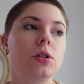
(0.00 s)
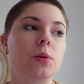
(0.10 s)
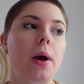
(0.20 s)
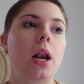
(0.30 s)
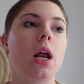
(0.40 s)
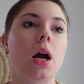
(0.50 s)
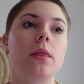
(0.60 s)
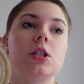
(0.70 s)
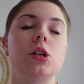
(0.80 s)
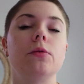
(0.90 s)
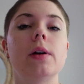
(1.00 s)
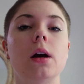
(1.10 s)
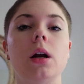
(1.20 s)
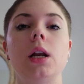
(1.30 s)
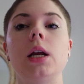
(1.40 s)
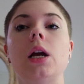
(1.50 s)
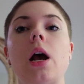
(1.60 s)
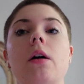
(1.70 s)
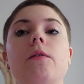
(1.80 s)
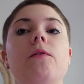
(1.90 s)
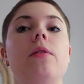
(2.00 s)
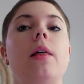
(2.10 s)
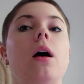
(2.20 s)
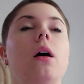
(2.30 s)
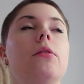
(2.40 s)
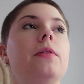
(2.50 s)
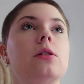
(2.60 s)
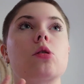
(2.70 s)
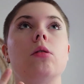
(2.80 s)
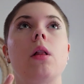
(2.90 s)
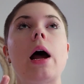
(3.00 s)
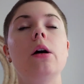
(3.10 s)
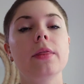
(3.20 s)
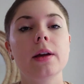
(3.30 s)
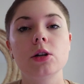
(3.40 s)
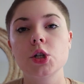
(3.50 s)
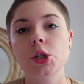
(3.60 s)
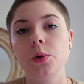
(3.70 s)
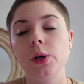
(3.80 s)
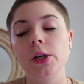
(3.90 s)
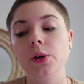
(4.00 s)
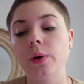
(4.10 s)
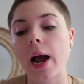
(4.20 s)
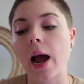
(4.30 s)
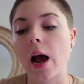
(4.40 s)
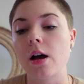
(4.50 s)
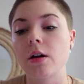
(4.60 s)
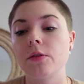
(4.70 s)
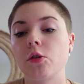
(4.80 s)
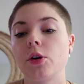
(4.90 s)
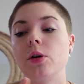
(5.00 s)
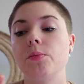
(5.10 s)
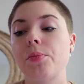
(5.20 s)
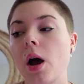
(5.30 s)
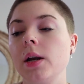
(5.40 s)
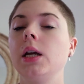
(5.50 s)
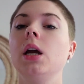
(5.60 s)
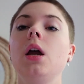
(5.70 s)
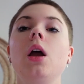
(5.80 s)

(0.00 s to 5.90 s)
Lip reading: depending on the severity of the physical health issue you have or your body,